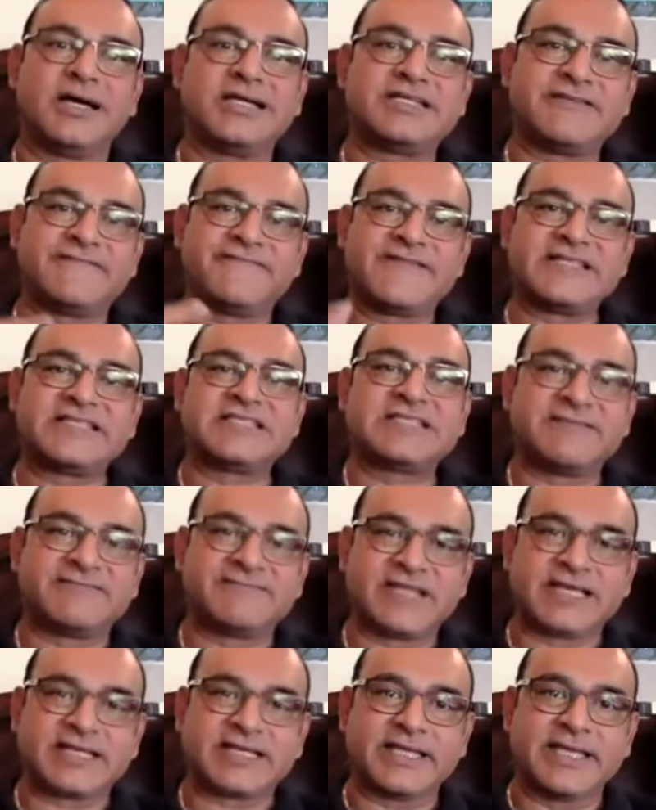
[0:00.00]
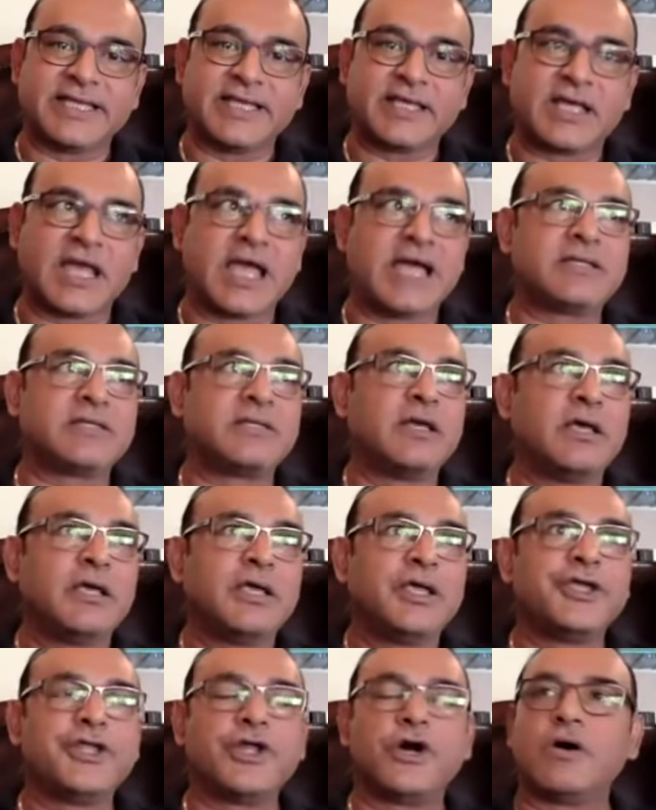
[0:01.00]
defensive technique, and,
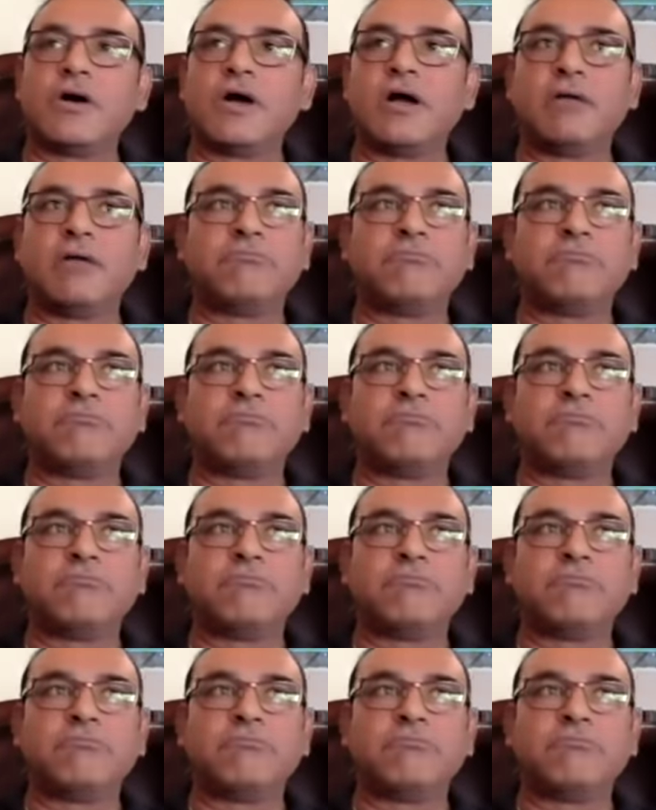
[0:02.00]
you know,